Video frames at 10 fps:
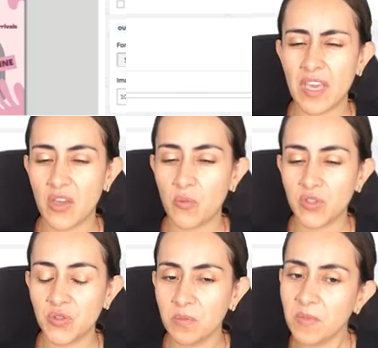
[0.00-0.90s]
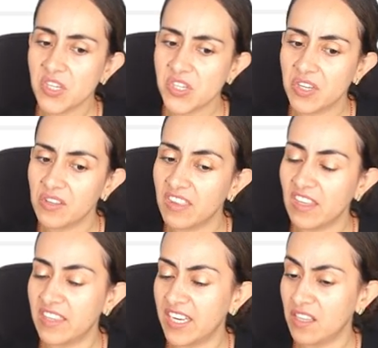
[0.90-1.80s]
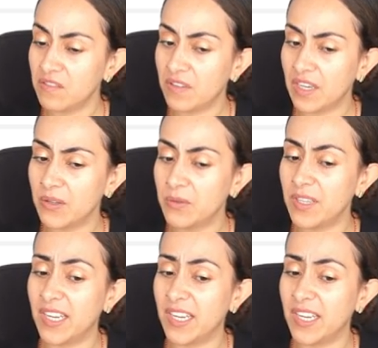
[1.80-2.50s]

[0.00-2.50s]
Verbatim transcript: Okay, I want to mention that I found